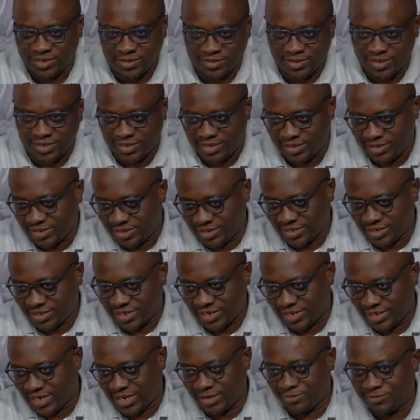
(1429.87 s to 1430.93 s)
is
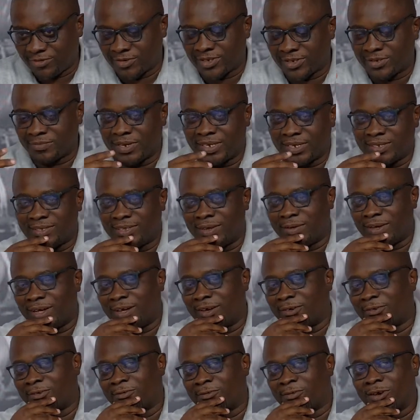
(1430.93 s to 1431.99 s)
essentially like what my senior
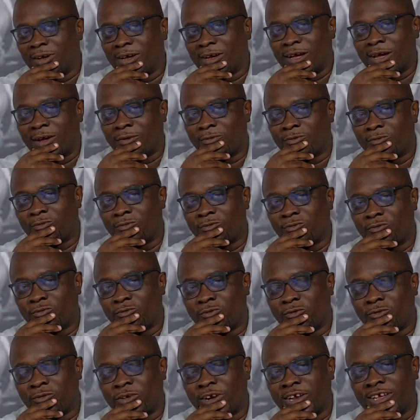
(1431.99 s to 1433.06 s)

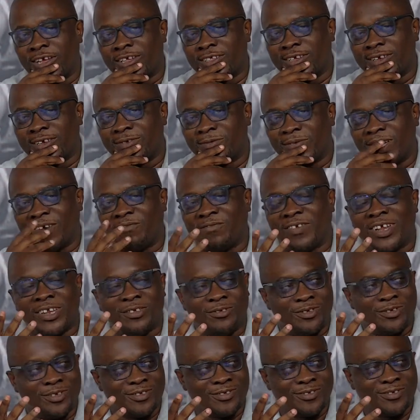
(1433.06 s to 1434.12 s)
Akrah here said. We have
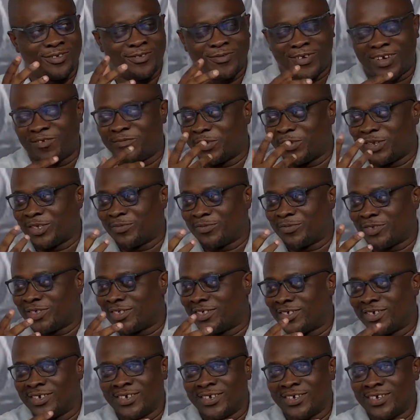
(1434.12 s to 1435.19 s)
values, you see, we have principles.
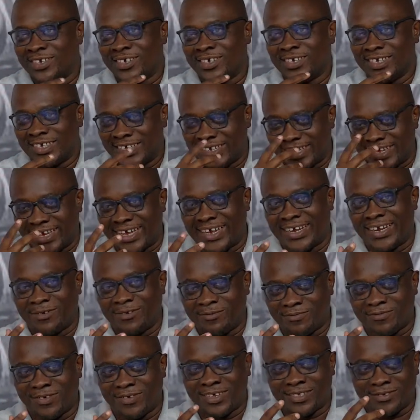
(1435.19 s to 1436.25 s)
In
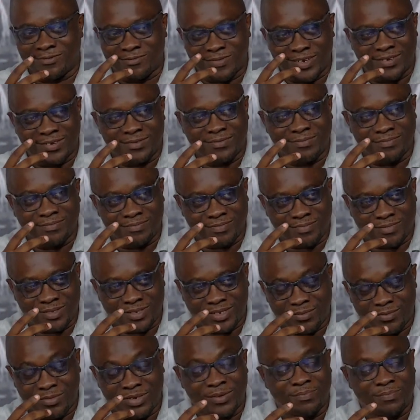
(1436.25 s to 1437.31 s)
Ghana, as when
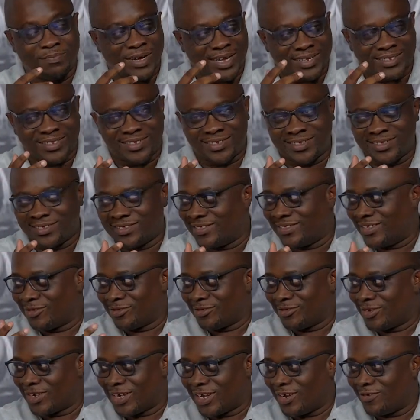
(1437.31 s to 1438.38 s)
somebody passes, this is
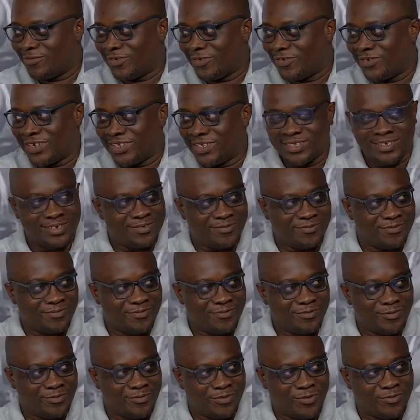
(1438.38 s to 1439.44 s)
not how we treat it.
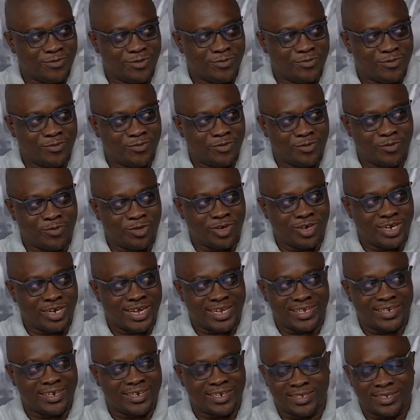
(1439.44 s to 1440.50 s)
We'll
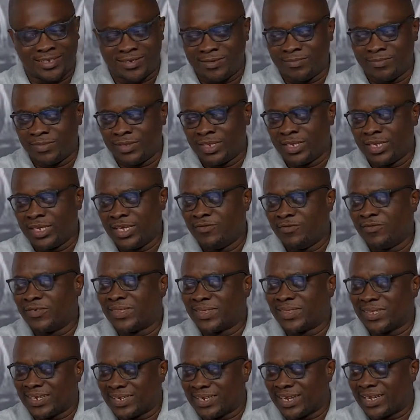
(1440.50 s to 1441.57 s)
handle it. If you
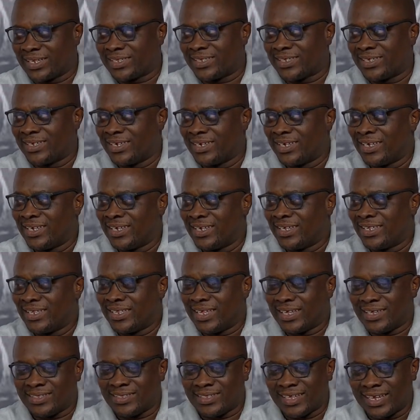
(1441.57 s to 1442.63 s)
think that
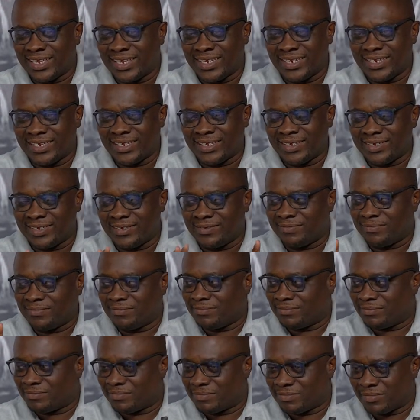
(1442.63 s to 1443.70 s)
there's any
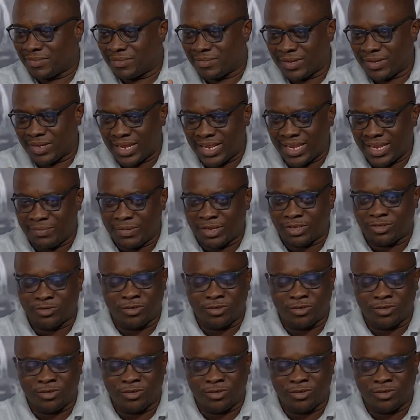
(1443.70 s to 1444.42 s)
element